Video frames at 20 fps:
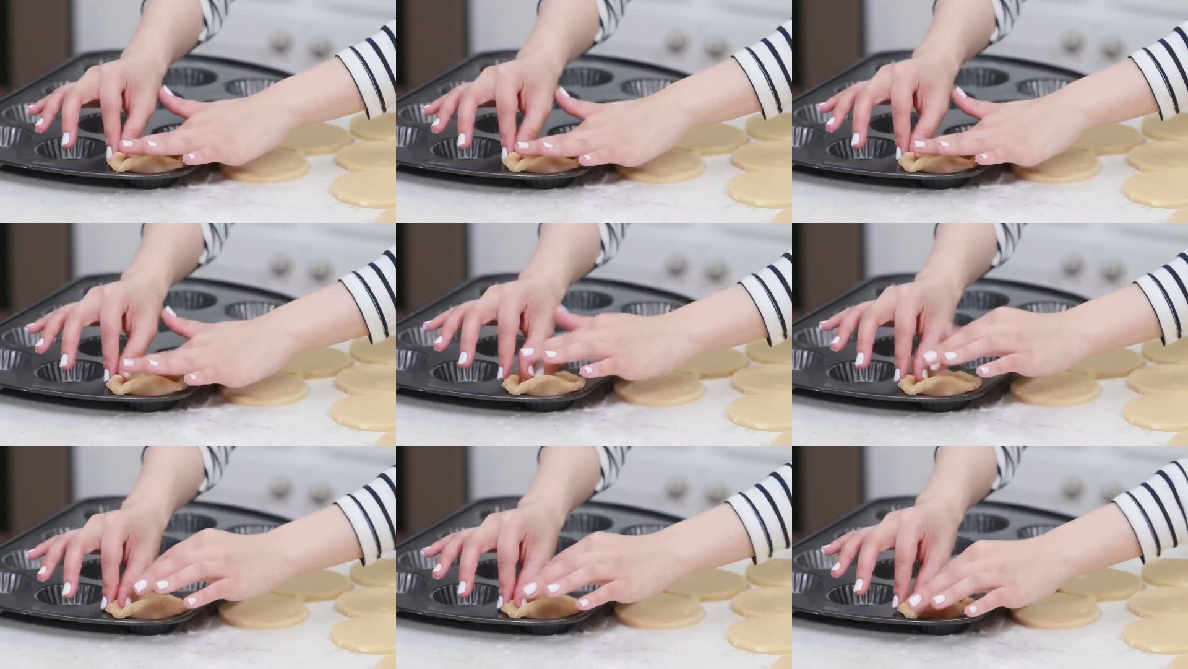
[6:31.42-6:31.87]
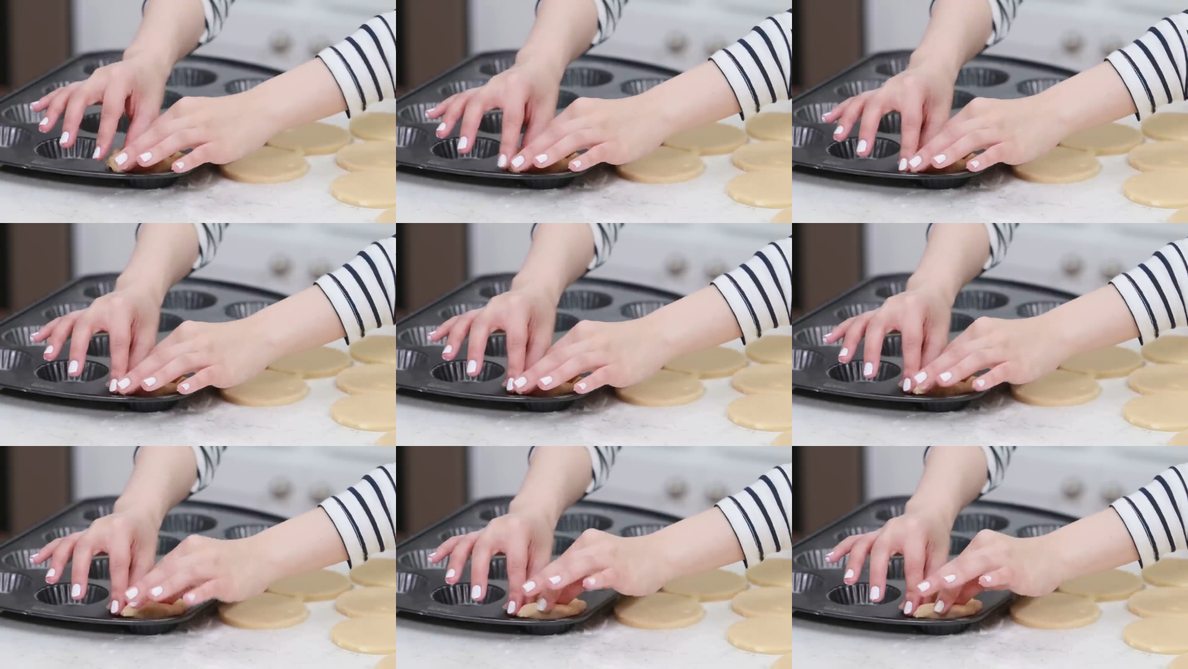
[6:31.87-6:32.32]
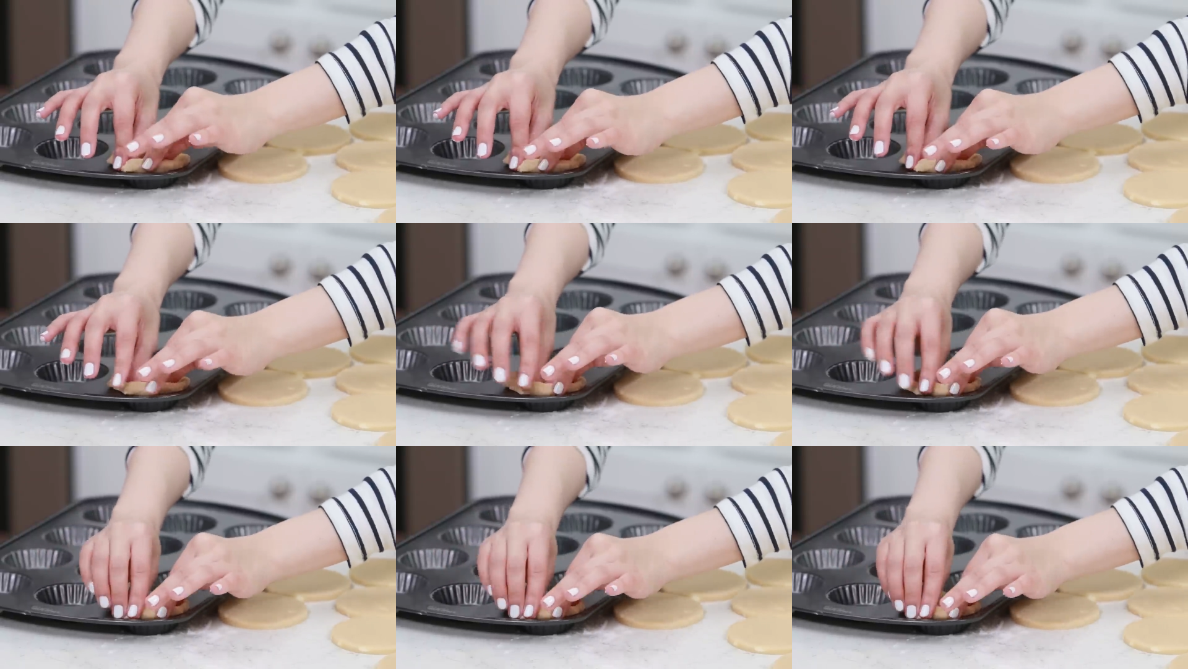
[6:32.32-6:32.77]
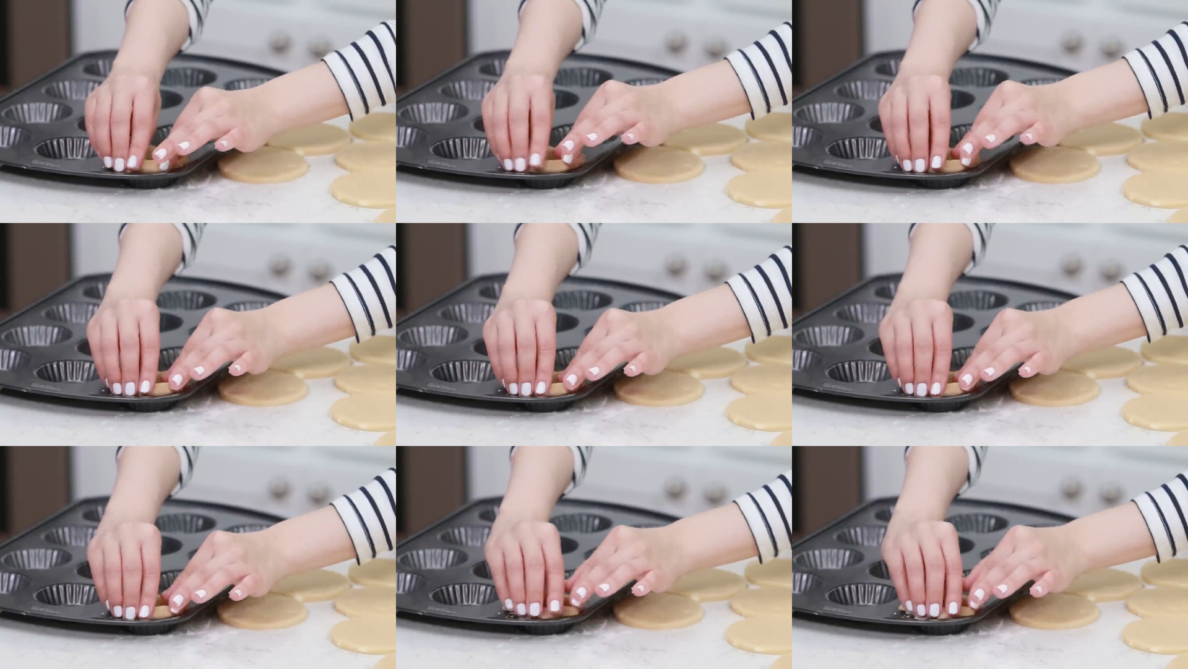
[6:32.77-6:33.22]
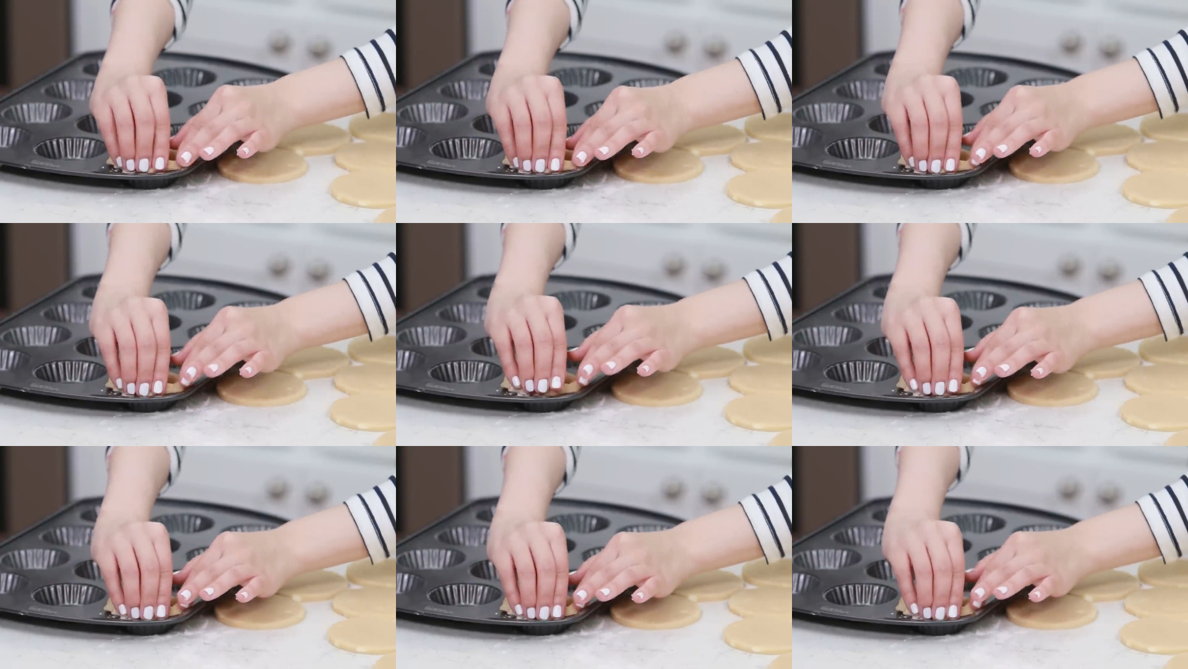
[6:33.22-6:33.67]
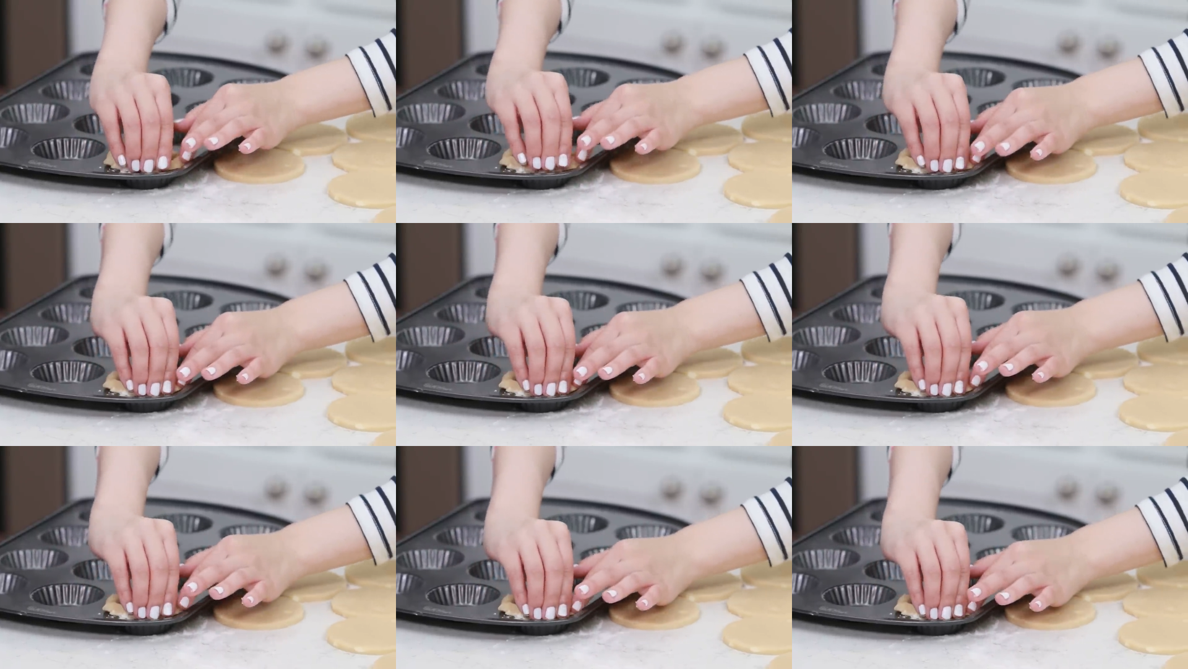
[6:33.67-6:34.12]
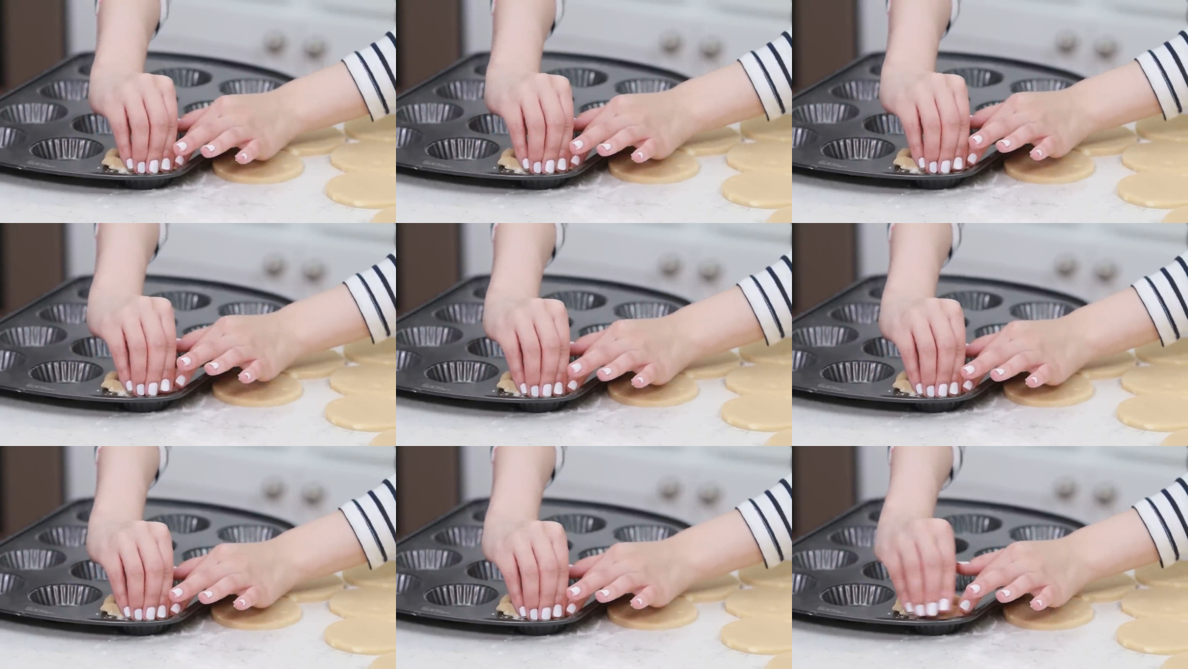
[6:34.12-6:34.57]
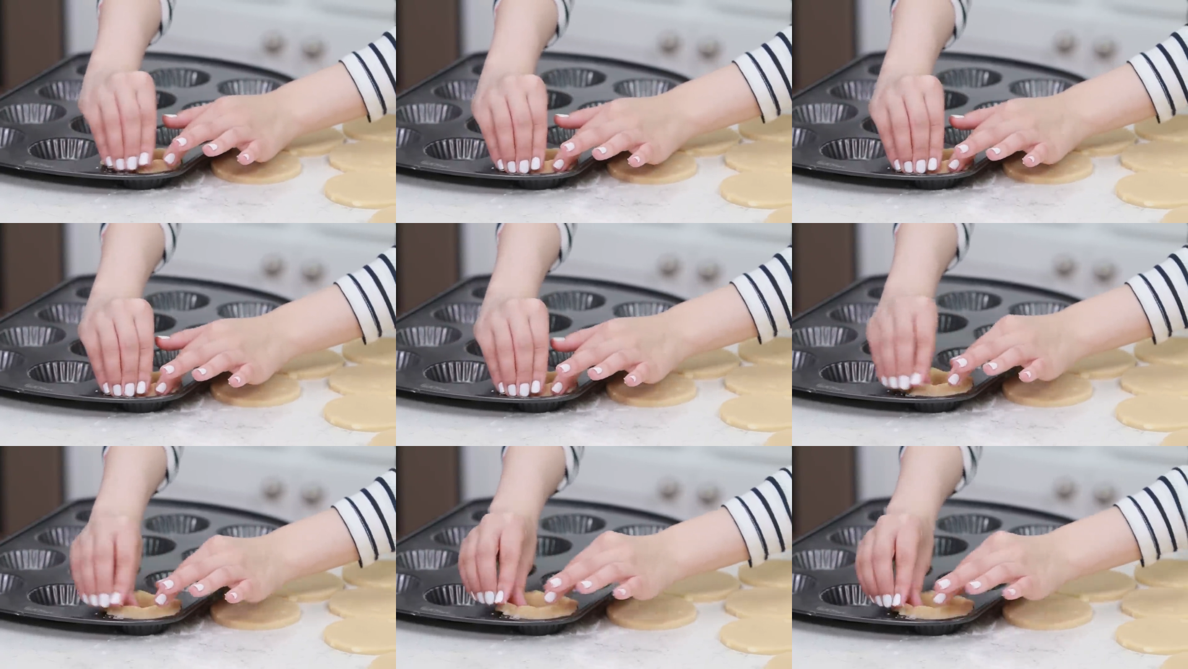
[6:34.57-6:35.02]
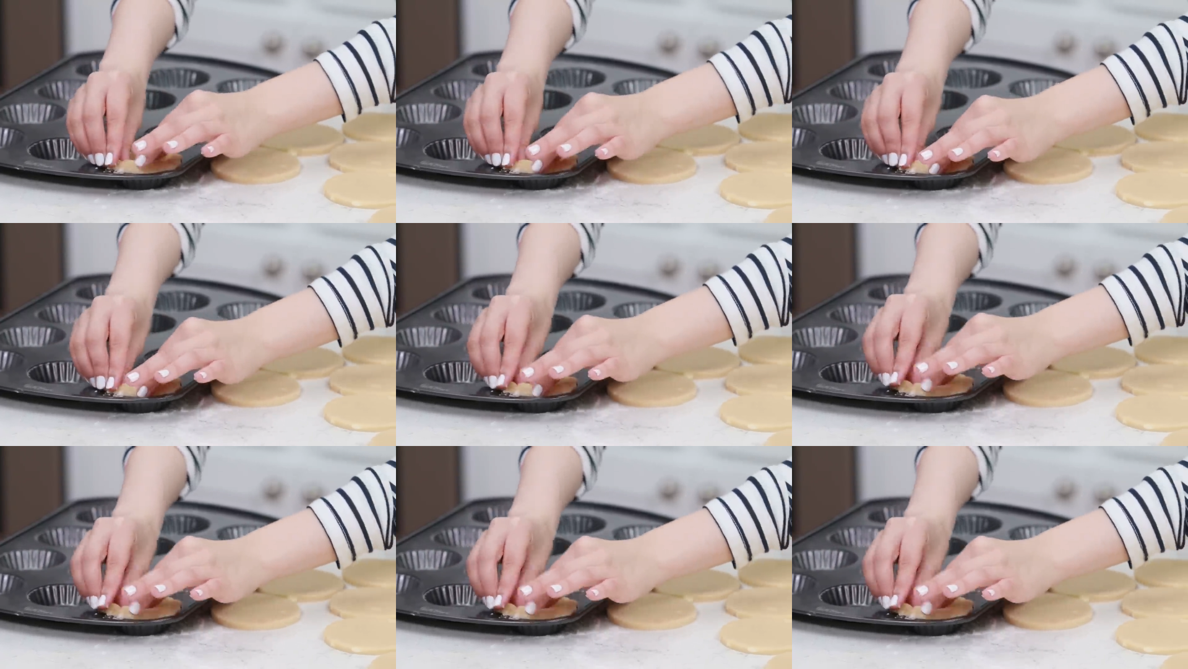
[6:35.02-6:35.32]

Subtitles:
(no speaker visible)